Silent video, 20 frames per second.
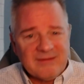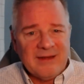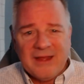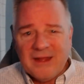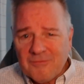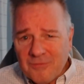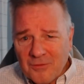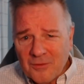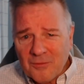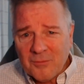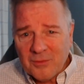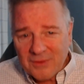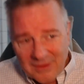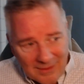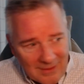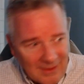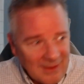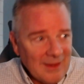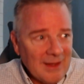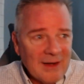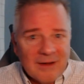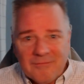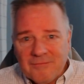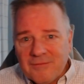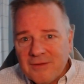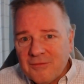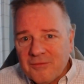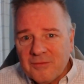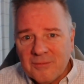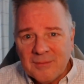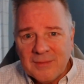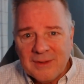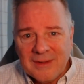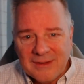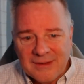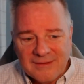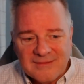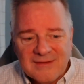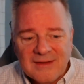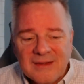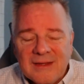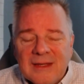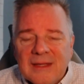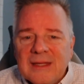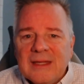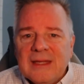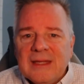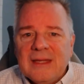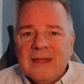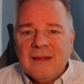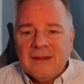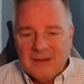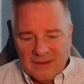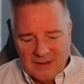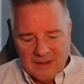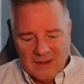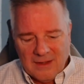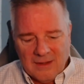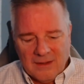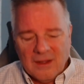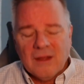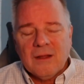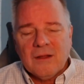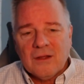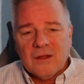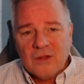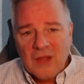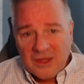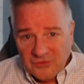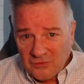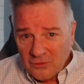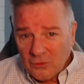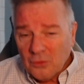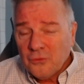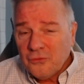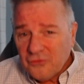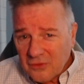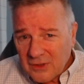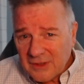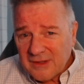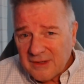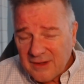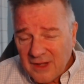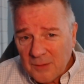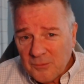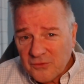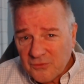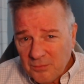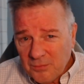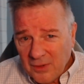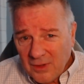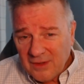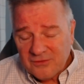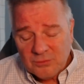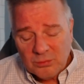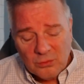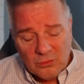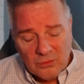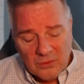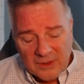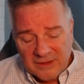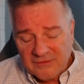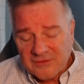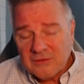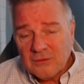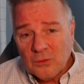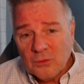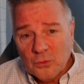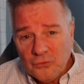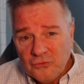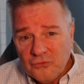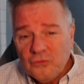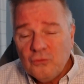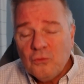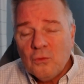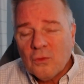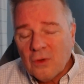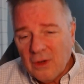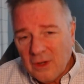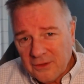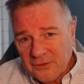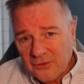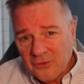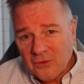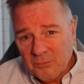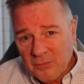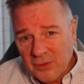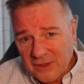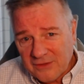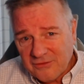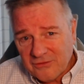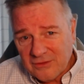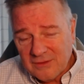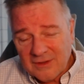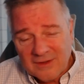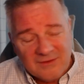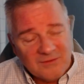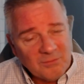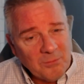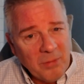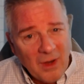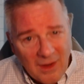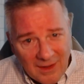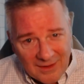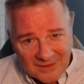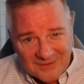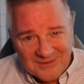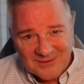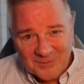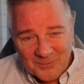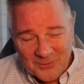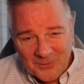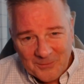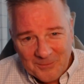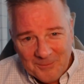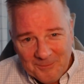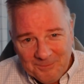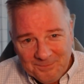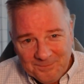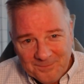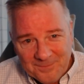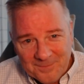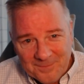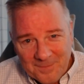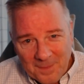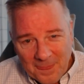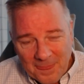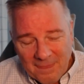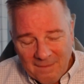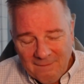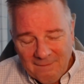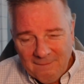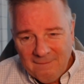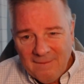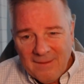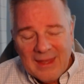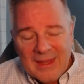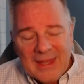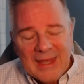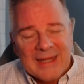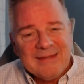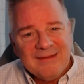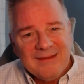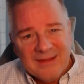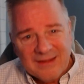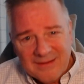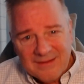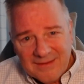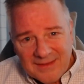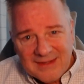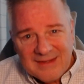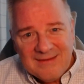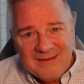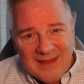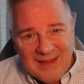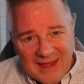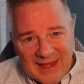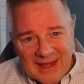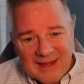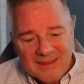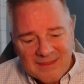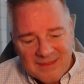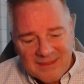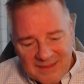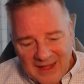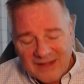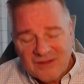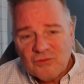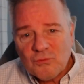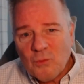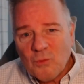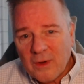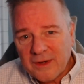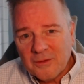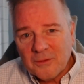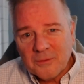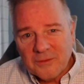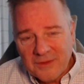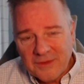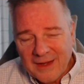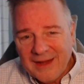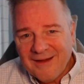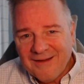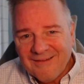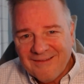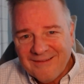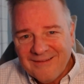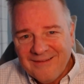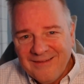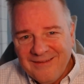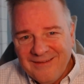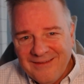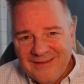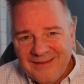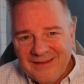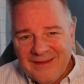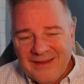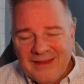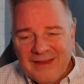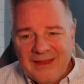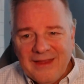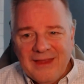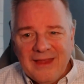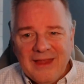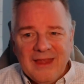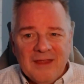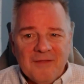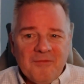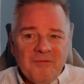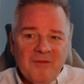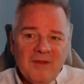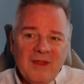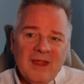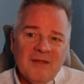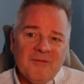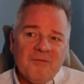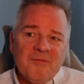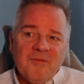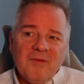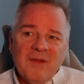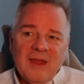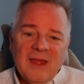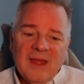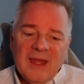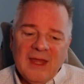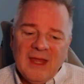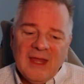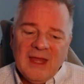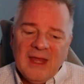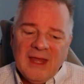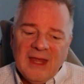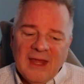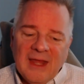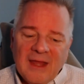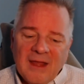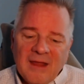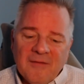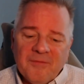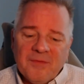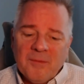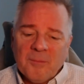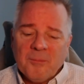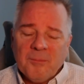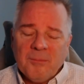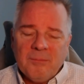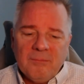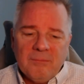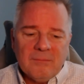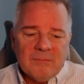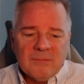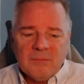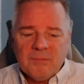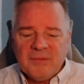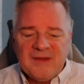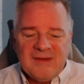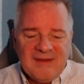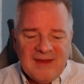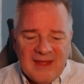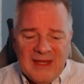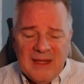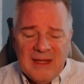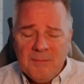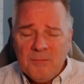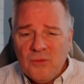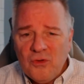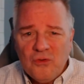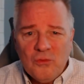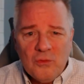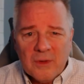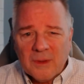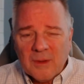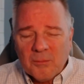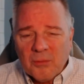an adverb with a lot of different meanings. As close to on time as possible and as close to or under budget as possible. At the end of the day, that's why you're there. If the team doing the